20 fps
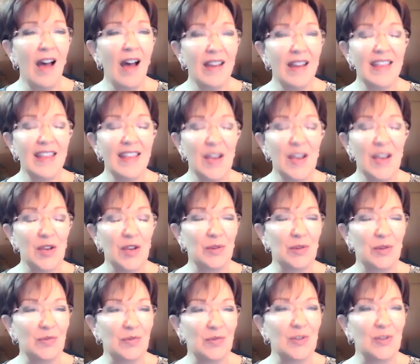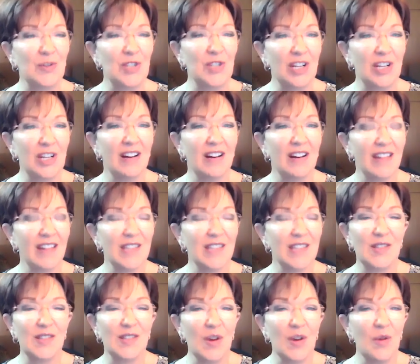thank you for sharing.
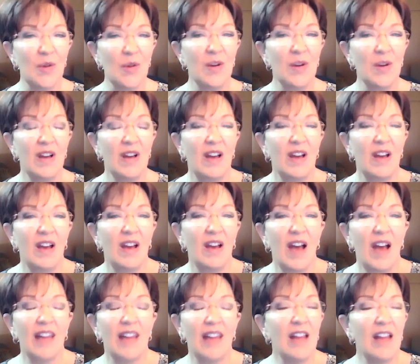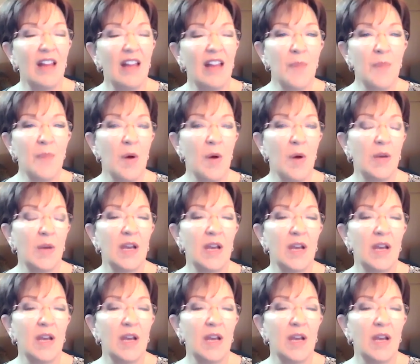I love poking